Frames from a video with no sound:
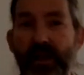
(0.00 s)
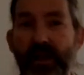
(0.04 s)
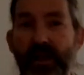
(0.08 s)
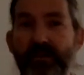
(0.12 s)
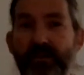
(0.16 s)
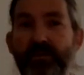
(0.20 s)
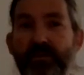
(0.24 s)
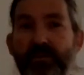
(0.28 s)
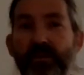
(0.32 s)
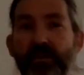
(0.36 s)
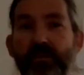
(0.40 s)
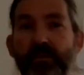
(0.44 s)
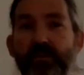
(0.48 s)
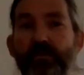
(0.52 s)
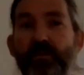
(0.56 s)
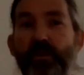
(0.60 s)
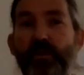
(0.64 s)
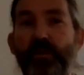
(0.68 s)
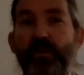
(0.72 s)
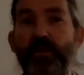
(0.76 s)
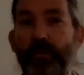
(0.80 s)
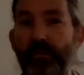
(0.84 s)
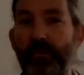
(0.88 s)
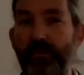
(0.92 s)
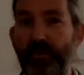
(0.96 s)
Lectures
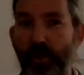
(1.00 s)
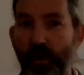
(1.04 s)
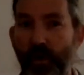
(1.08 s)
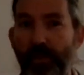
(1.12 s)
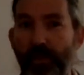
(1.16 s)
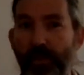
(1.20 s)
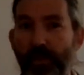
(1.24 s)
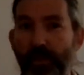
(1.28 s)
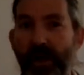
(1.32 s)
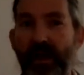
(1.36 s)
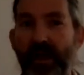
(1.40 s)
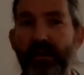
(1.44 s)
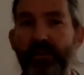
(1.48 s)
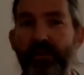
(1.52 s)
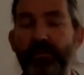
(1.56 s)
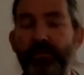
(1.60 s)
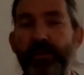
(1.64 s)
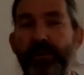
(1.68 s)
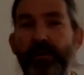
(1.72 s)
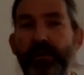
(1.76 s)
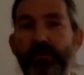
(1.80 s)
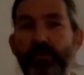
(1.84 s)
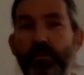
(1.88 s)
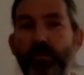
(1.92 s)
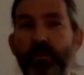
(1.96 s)
from top
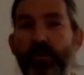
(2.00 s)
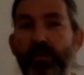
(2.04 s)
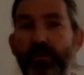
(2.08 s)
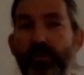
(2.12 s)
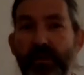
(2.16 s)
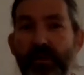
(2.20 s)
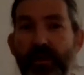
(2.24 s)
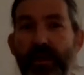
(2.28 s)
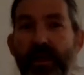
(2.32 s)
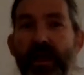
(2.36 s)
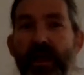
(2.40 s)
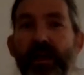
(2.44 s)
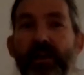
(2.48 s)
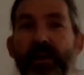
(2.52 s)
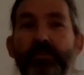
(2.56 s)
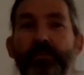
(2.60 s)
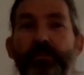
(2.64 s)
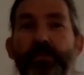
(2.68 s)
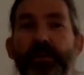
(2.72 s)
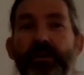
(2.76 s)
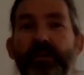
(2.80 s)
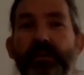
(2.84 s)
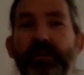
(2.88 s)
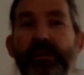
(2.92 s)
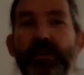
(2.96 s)
expert, world
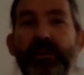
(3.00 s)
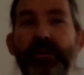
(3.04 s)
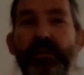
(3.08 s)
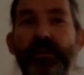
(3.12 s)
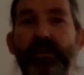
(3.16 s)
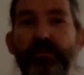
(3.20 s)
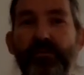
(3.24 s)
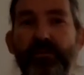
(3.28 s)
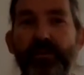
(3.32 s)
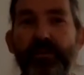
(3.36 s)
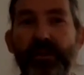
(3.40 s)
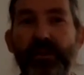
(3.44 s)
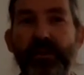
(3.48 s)
expert in the